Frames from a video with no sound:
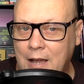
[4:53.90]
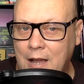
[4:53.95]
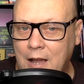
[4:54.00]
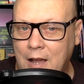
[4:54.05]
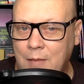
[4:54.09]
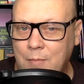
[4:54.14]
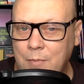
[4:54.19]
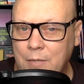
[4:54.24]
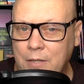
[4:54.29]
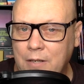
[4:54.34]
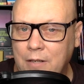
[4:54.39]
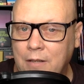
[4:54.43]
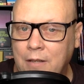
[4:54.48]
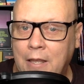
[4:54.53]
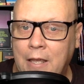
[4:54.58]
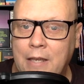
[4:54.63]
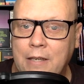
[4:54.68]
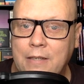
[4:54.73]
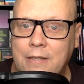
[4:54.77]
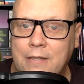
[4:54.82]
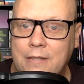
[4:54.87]
I'm going to
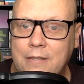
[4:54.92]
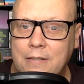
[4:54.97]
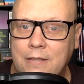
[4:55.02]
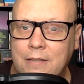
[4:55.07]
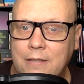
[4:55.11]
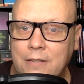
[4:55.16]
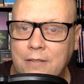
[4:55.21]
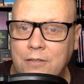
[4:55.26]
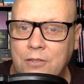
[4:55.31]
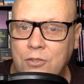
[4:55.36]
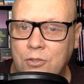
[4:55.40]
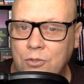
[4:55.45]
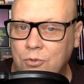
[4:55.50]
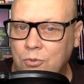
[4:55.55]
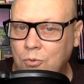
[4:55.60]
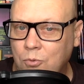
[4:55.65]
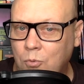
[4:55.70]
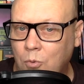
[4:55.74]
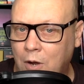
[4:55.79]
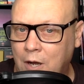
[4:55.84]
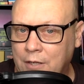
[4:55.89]
let
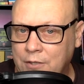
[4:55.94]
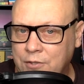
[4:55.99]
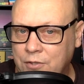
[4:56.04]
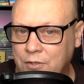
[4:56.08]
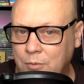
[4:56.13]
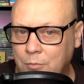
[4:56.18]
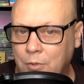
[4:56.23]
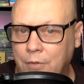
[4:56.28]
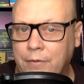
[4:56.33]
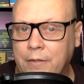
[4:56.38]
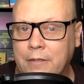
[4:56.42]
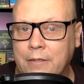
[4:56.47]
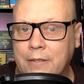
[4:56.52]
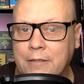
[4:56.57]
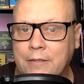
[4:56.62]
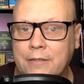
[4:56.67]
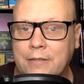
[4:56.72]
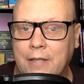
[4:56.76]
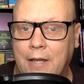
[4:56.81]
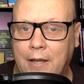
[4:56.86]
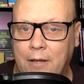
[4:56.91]
you watch the movie to
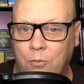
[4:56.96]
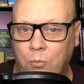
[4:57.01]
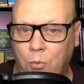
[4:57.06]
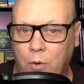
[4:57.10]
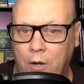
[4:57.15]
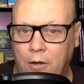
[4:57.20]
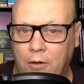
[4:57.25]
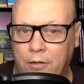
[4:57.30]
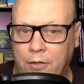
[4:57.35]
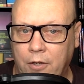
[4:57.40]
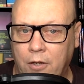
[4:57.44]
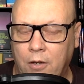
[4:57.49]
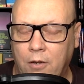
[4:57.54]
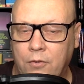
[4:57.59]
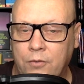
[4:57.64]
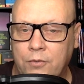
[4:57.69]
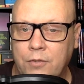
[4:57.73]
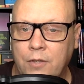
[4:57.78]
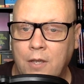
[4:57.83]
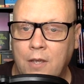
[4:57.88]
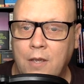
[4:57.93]
decide where it
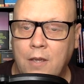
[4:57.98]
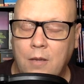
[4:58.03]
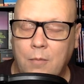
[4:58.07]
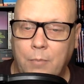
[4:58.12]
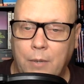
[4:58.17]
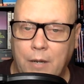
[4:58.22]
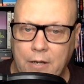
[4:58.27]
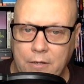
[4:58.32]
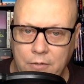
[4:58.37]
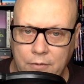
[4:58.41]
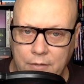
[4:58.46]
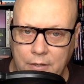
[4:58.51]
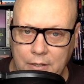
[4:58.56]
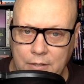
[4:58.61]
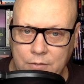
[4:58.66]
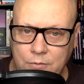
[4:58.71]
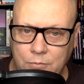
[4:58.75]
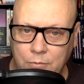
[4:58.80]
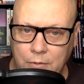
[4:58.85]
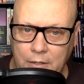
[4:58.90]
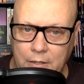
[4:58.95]
goes. But I do think
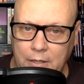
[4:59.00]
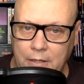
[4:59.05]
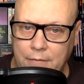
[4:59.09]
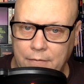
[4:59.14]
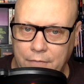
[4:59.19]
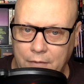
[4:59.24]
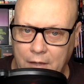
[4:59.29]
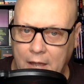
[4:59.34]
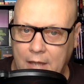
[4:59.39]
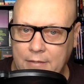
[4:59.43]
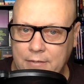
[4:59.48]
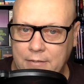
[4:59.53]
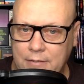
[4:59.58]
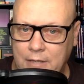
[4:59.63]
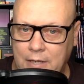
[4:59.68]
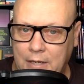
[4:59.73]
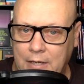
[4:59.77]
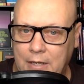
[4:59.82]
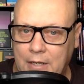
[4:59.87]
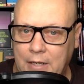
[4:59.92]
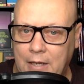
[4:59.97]
it's really
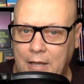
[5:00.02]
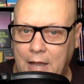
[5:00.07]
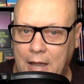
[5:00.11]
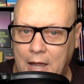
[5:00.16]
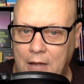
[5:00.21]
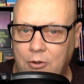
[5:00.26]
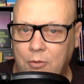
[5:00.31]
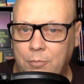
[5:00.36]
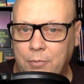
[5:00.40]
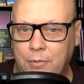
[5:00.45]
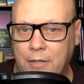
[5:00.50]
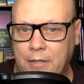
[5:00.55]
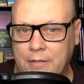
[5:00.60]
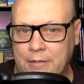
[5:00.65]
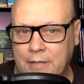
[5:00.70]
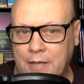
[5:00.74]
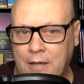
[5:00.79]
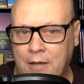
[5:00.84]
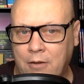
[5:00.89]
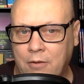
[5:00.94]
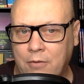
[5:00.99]
fascinating how it plays
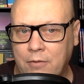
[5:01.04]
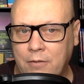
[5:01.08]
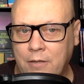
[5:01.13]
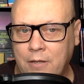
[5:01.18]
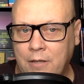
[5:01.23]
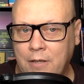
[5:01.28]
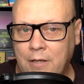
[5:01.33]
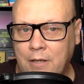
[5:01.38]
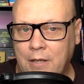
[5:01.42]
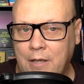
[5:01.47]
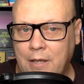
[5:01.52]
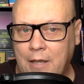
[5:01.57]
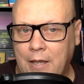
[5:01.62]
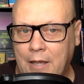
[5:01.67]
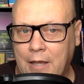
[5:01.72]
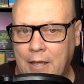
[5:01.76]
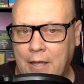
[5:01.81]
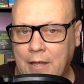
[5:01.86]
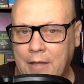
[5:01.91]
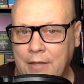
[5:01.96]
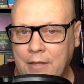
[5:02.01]
out
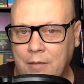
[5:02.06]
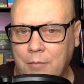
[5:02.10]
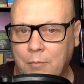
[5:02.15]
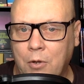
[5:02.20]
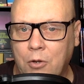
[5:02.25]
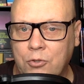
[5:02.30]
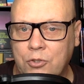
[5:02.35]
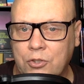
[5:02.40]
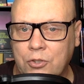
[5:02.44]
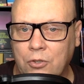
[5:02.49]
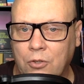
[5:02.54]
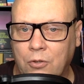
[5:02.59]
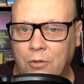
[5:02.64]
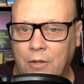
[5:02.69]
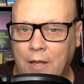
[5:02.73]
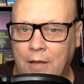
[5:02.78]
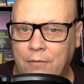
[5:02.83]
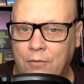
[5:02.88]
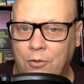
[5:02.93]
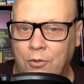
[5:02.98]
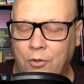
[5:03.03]
and the emotional
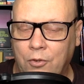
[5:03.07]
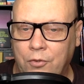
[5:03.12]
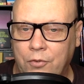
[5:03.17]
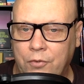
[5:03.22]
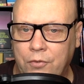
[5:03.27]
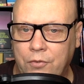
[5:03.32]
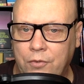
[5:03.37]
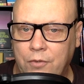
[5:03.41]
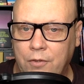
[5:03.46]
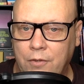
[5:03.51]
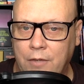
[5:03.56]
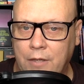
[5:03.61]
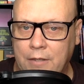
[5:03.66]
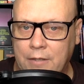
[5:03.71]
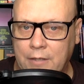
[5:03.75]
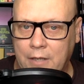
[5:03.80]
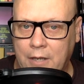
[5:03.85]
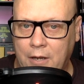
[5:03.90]
levels that the